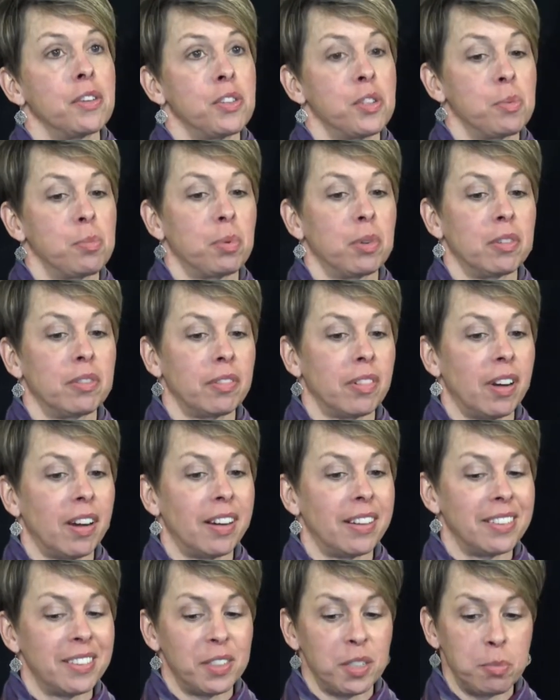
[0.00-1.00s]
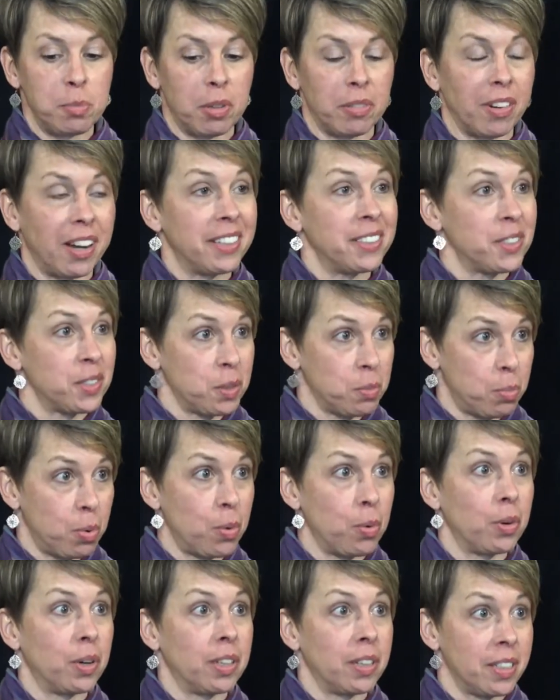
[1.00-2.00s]
to provide to provide
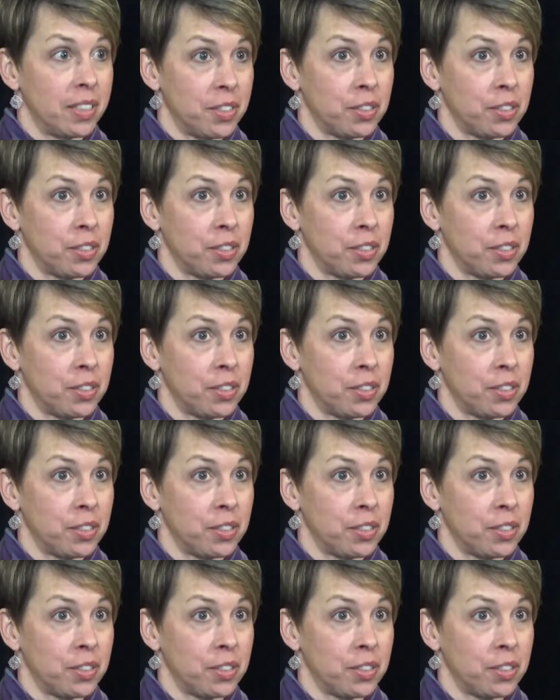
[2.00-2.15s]
support